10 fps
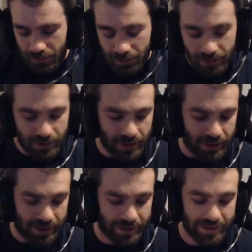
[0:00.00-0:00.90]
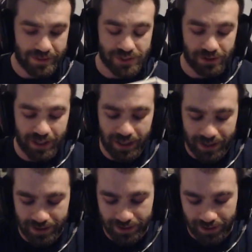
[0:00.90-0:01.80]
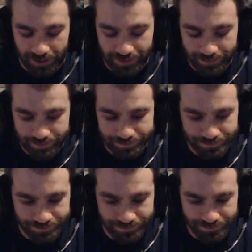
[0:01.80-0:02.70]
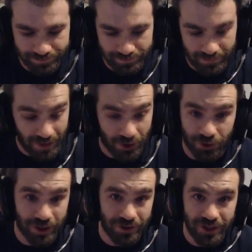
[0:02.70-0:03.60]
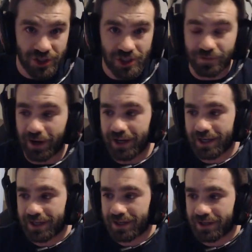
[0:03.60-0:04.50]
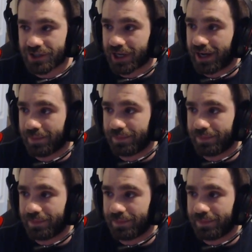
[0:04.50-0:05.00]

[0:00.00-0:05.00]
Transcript: So yeah, clearly she's very good at her job.